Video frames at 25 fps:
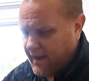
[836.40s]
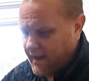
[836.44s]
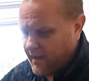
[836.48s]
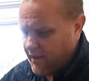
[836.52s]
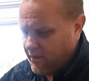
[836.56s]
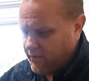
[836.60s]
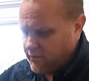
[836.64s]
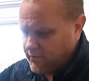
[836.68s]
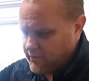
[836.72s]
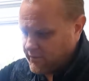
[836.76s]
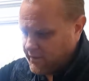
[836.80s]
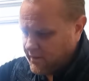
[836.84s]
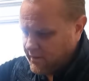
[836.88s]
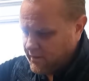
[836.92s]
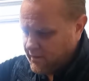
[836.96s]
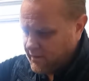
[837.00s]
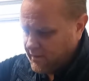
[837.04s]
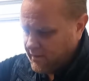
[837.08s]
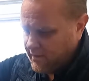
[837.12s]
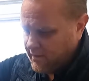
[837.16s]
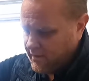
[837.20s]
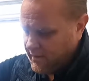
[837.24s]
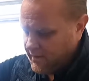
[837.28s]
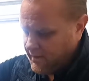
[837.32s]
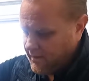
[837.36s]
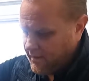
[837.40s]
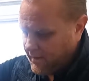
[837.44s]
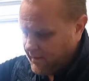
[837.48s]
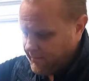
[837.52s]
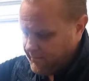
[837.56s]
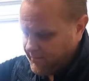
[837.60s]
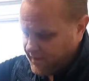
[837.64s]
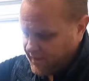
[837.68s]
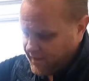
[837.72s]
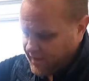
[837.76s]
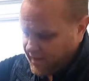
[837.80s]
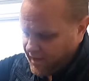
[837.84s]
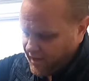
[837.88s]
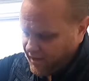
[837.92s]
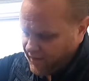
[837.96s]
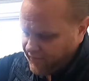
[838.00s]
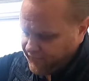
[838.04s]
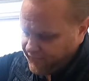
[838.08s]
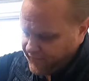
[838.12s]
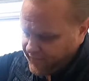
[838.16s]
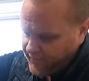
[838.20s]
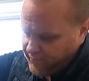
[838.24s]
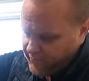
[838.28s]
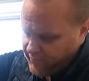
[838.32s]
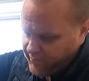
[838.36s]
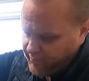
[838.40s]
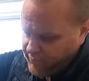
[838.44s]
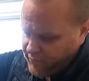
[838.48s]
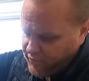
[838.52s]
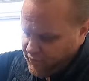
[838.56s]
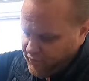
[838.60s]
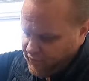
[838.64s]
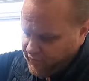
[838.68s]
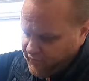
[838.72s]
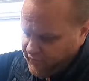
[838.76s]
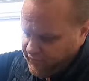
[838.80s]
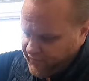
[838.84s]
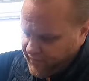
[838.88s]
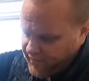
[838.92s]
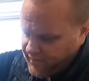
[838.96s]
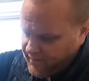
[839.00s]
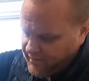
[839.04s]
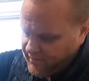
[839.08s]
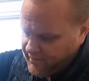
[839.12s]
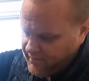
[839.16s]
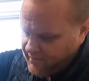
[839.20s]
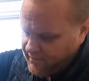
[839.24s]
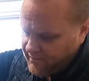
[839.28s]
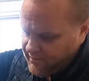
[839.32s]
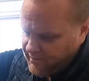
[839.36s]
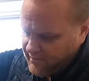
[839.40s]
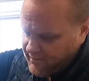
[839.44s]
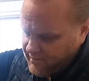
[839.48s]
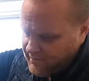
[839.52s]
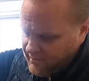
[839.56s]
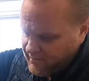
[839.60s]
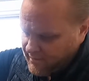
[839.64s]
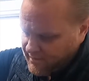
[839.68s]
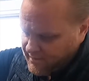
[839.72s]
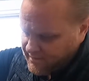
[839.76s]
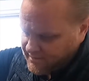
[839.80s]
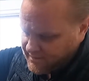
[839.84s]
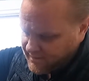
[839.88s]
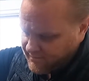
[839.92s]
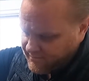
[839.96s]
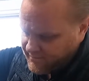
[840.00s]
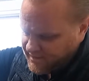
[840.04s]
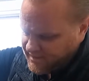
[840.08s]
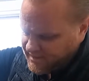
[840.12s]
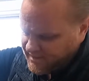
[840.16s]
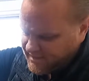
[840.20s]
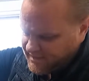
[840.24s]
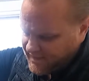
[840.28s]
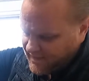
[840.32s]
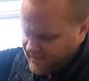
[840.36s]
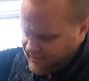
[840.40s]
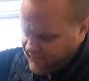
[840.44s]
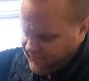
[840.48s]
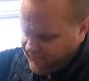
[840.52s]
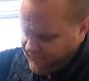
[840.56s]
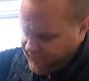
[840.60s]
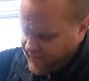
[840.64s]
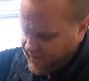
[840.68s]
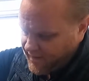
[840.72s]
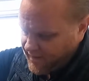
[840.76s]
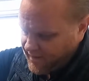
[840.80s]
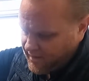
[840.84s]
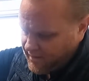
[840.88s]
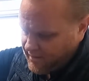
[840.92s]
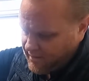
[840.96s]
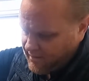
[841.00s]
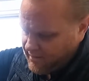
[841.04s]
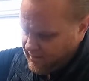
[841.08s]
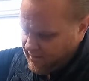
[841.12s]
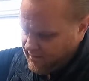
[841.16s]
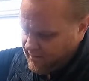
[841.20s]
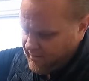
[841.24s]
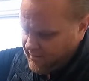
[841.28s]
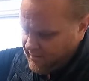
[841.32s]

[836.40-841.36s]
out. I'm going to carefully remove some of the cellophane